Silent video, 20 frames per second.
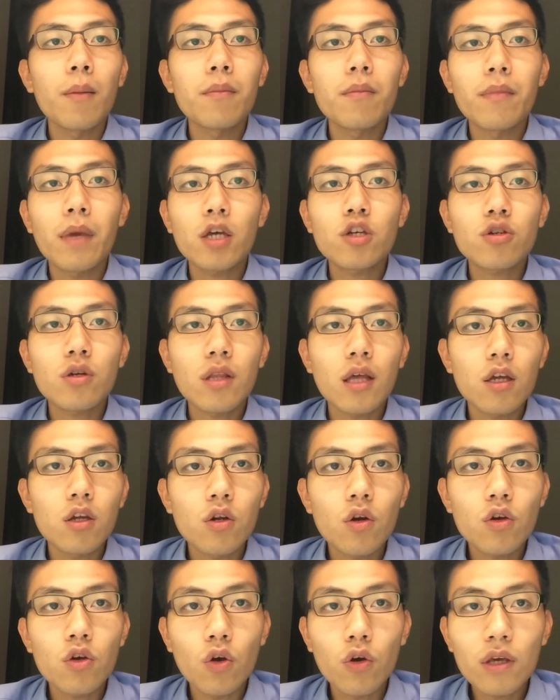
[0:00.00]
Make sure that you
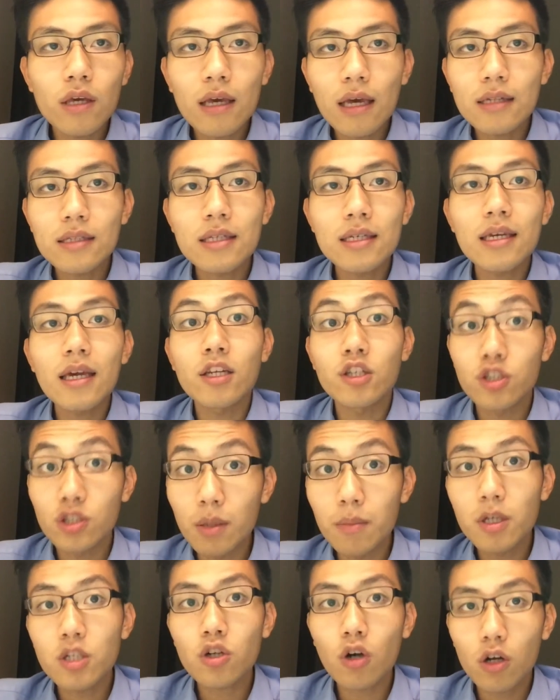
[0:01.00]
know your ENT and
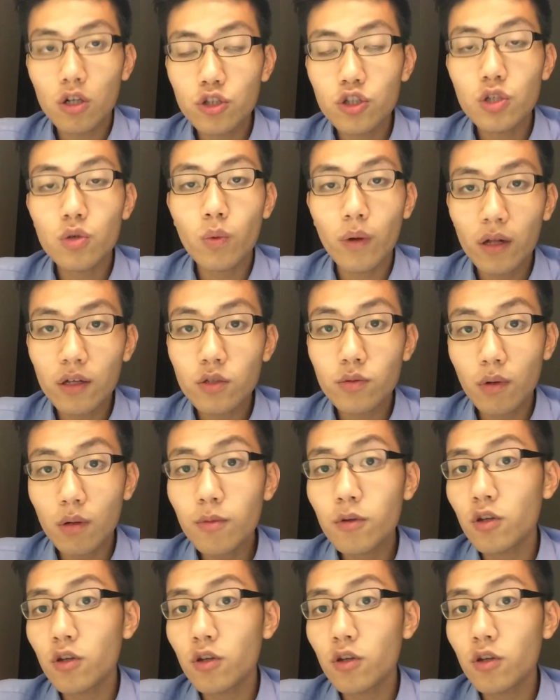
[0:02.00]
dermatology well as well,